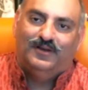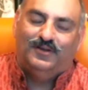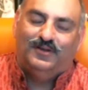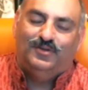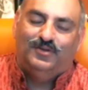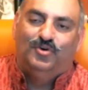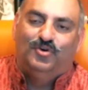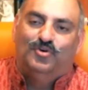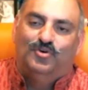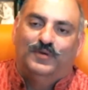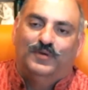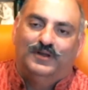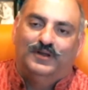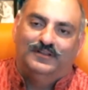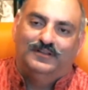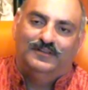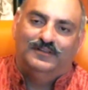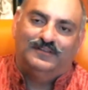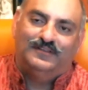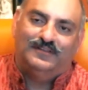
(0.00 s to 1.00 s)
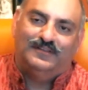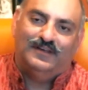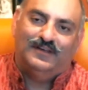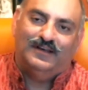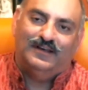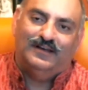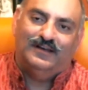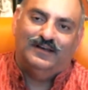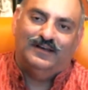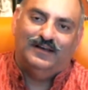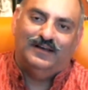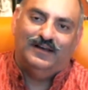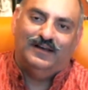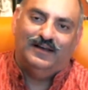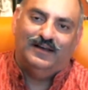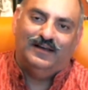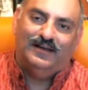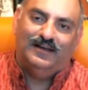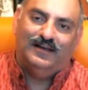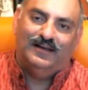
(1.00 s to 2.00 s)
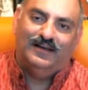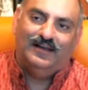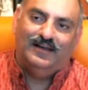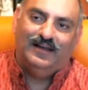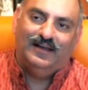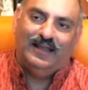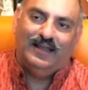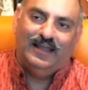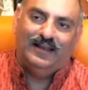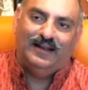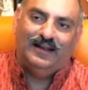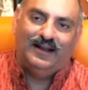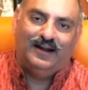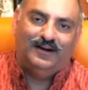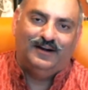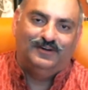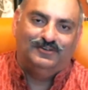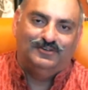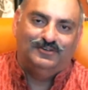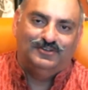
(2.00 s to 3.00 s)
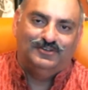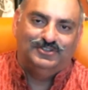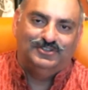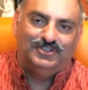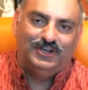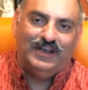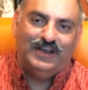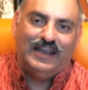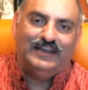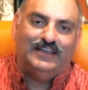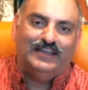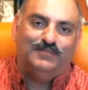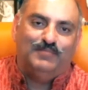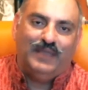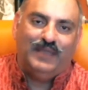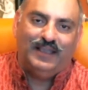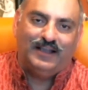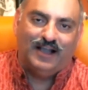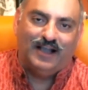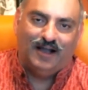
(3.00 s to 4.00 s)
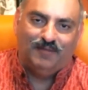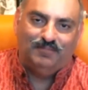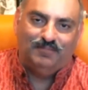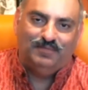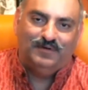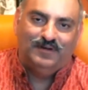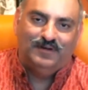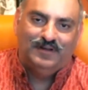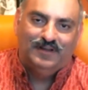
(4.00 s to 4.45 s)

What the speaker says: Humans and our genetic makeup